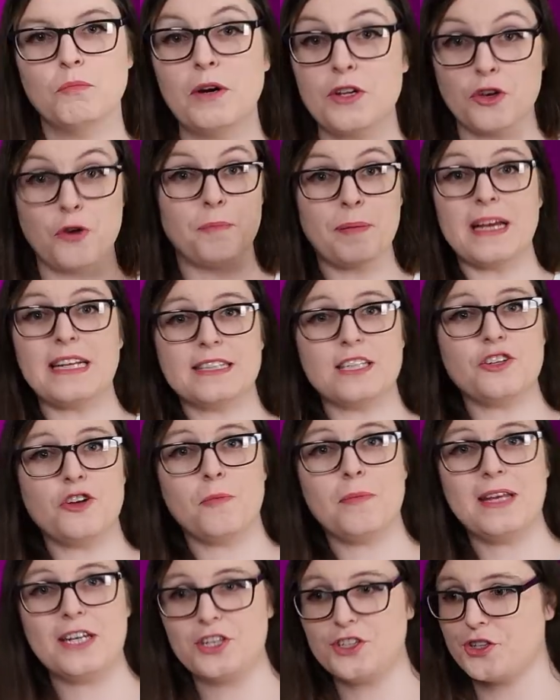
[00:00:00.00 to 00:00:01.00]
When you're painting your
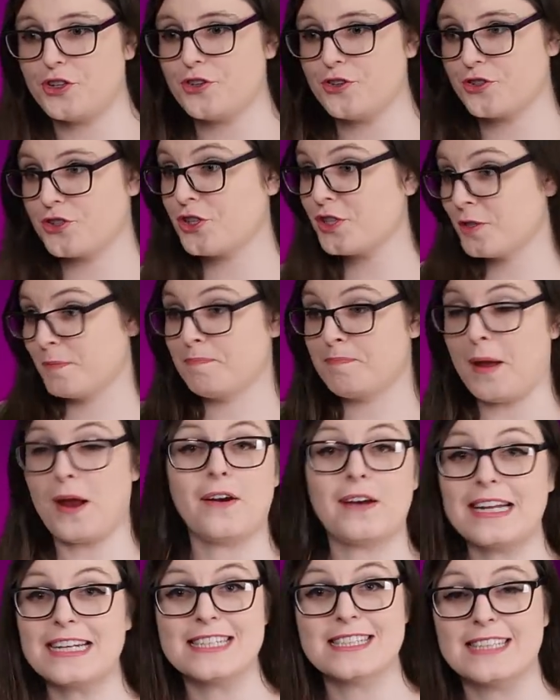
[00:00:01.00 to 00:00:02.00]
miniatures, just
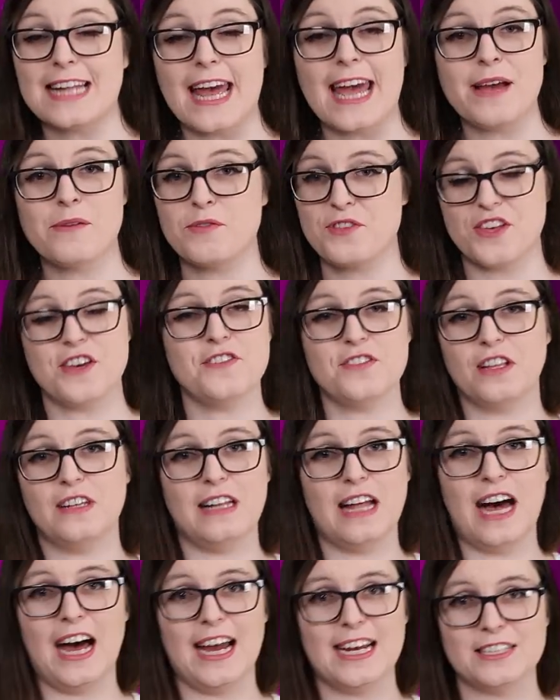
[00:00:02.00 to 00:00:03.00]
barely stay within the
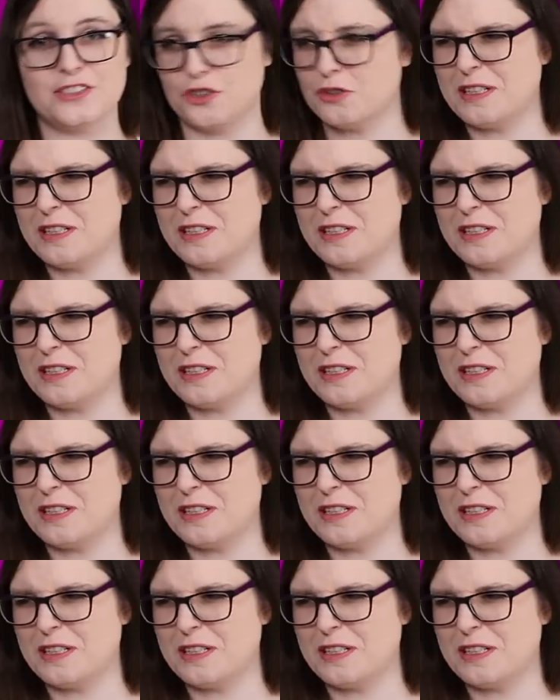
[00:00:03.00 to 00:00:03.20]
lines.